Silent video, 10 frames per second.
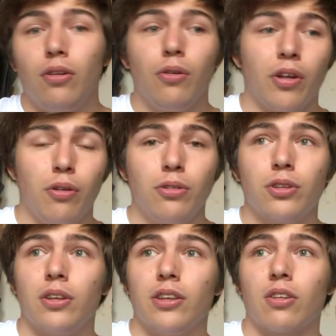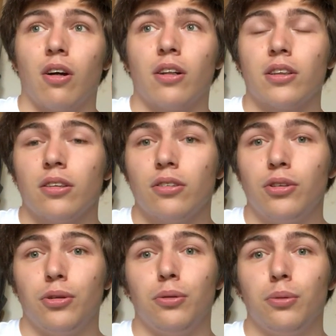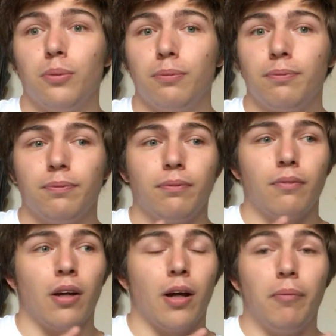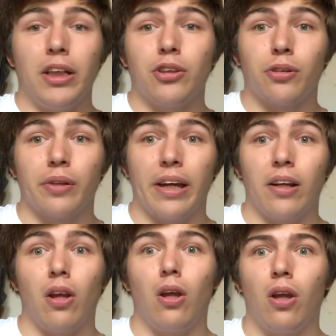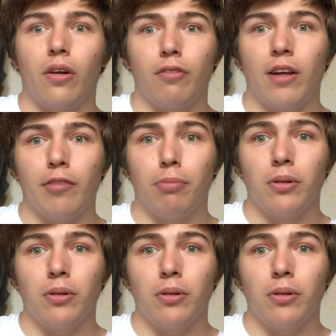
You can use this card to make sure you're getting a lot of life